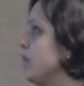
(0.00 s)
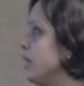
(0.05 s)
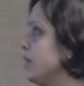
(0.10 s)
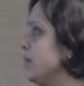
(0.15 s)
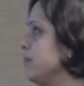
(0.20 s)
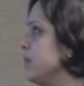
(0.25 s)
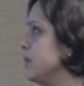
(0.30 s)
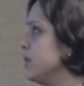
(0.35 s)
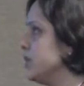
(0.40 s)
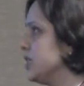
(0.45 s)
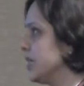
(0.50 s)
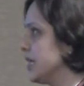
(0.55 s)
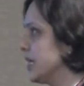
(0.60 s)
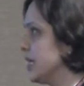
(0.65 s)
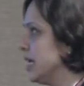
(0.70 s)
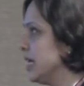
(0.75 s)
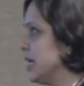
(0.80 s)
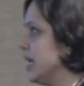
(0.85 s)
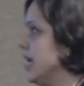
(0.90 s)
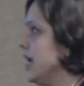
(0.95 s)

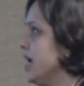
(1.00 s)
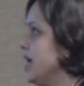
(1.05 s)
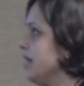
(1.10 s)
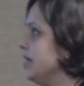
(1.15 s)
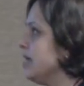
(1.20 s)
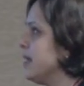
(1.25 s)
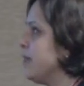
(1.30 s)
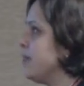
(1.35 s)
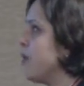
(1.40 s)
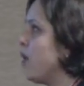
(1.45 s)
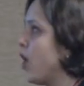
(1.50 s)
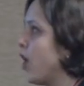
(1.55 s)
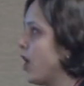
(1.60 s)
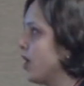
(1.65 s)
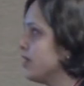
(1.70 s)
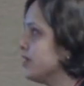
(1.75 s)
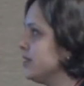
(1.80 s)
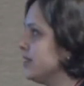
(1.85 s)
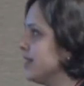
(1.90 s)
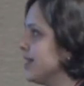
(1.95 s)
importantly, the
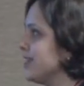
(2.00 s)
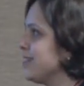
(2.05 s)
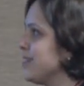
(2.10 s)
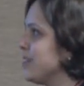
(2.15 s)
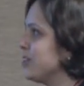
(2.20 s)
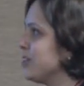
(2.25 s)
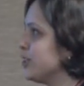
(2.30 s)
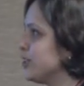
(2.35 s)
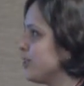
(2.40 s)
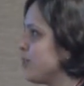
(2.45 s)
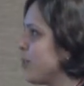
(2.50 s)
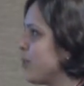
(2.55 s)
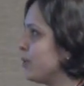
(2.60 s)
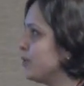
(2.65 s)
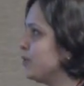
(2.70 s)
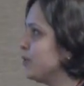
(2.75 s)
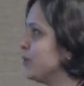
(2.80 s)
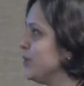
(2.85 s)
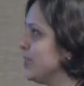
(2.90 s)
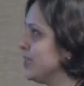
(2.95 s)
parts that are
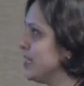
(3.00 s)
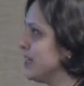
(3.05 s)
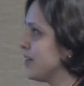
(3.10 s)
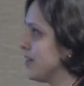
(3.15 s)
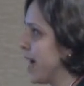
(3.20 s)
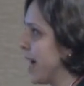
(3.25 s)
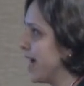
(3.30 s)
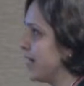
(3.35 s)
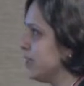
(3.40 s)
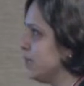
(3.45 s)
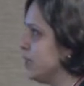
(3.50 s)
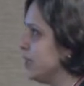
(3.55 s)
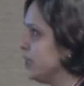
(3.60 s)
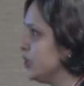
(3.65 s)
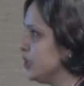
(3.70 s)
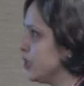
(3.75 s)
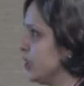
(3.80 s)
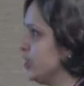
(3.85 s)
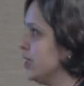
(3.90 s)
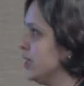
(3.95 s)
supposed to interact with
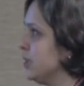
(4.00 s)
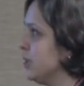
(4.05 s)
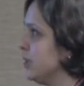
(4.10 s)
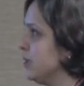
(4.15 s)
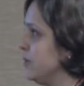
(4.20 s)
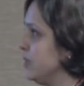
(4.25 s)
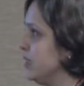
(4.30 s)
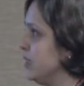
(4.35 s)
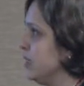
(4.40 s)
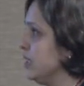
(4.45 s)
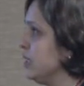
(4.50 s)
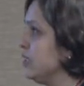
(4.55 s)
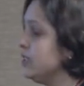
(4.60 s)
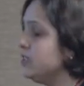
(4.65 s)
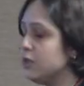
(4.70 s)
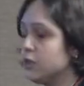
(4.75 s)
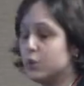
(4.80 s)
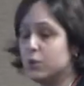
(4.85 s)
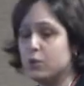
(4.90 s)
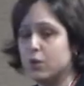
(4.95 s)
each other between
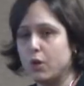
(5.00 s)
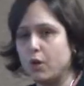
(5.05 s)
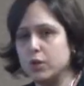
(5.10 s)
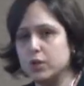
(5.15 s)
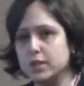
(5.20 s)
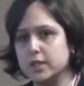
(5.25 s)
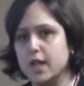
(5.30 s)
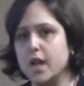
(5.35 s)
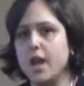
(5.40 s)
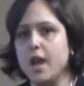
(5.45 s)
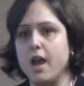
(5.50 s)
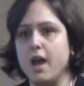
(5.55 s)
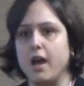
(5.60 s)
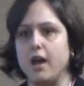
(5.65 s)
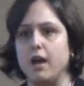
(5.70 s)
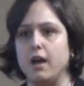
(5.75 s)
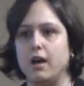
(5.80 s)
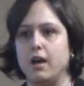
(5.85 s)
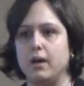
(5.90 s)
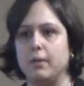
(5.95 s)
these 2 rows
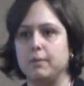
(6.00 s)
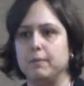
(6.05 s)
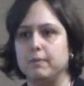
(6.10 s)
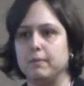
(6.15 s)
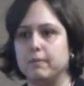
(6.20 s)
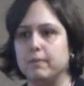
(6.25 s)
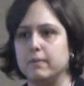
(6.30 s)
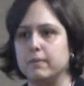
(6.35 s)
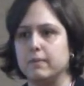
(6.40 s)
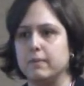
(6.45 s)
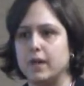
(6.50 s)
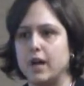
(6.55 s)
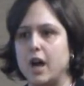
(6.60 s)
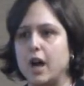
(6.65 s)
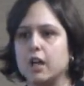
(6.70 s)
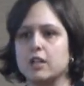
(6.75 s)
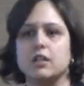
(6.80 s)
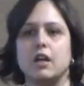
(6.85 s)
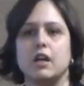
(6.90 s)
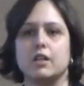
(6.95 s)

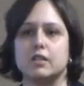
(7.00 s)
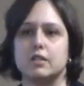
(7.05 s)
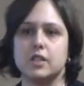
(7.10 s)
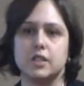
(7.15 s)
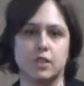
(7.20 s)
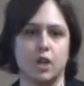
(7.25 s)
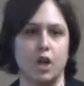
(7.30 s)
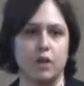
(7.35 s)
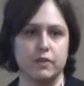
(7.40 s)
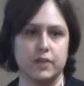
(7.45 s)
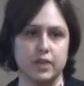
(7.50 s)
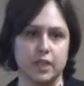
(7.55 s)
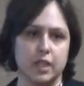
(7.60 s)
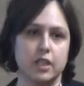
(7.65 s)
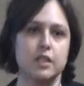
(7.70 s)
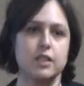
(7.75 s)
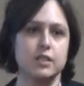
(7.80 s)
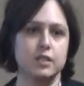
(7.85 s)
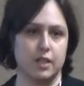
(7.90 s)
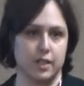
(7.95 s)
are not resolved in the
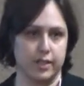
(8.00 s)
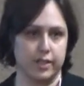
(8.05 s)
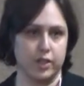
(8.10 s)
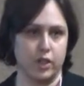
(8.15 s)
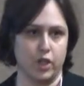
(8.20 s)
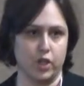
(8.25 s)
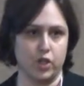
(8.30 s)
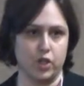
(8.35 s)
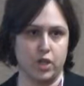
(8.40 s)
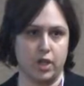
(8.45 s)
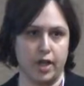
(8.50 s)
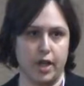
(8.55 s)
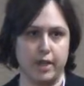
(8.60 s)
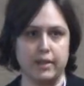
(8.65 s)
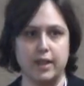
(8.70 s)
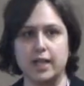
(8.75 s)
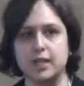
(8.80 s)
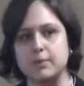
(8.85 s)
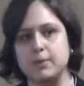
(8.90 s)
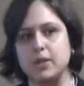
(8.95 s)
crystal structure.
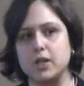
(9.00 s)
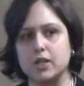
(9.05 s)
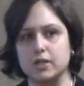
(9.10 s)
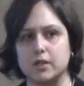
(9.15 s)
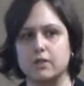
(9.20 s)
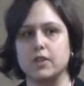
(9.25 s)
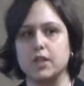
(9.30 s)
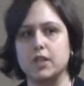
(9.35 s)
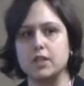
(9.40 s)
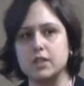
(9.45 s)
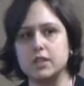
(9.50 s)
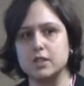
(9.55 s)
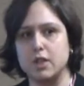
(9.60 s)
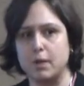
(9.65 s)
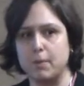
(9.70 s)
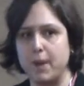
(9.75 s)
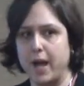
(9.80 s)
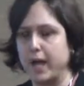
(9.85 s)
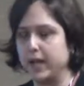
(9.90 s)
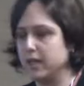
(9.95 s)
And that's because of the
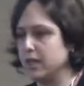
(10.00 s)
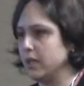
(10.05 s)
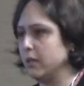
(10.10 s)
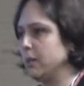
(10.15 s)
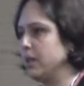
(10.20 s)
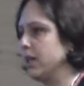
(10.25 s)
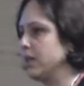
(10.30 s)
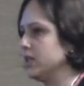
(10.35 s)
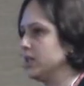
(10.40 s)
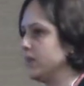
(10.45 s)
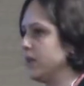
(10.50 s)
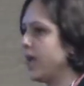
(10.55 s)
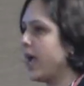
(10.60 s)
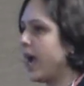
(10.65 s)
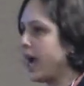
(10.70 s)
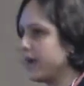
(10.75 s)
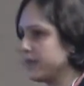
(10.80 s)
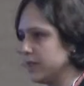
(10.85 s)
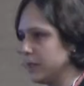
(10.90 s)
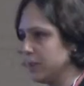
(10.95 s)
crystal packing, because we
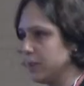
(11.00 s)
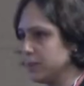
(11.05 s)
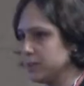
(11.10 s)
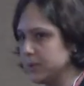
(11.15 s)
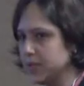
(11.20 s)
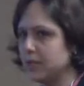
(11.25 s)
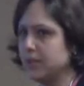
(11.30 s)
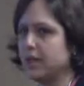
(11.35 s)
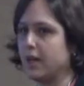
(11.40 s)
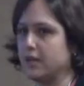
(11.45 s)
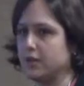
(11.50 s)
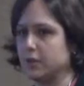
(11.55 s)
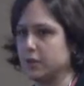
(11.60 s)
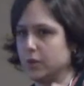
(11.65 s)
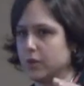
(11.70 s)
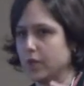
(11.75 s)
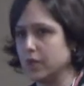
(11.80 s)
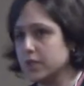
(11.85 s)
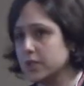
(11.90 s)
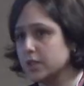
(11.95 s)
have them upside down, so
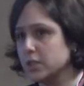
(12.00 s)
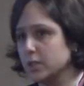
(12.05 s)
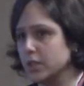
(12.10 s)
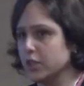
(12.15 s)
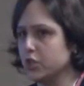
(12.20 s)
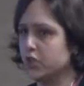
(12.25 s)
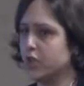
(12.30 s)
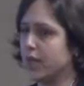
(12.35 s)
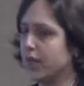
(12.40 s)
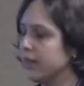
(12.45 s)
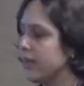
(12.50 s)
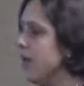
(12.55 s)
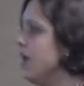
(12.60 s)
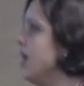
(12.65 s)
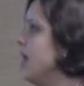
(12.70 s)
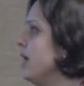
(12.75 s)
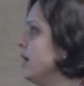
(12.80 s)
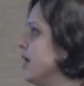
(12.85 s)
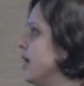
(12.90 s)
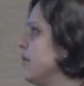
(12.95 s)
they are squished, and
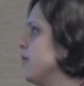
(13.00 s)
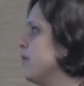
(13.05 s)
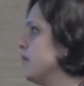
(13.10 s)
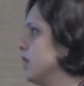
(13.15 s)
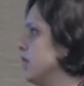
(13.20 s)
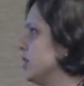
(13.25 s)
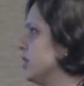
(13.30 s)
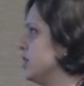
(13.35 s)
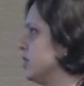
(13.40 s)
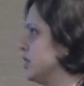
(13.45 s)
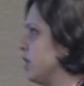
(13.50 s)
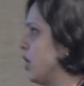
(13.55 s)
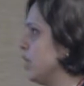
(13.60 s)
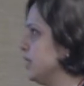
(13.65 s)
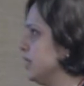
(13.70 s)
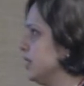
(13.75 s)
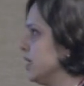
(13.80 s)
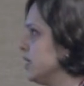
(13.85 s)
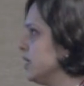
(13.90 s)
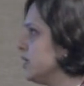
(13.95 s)
they were not
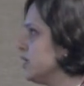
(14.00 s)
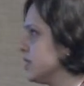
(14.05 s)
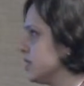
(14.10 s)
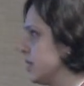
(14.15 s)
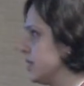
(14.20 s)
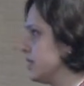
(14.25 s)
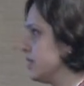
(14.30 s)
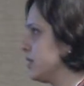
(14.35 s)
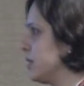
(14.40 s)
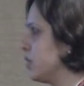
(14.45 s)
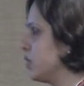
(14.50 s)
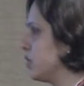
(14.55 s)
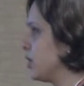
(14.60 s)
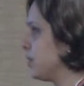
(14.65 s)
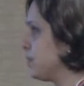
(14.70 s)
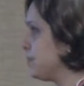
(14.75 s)
resolved in the crystal structure.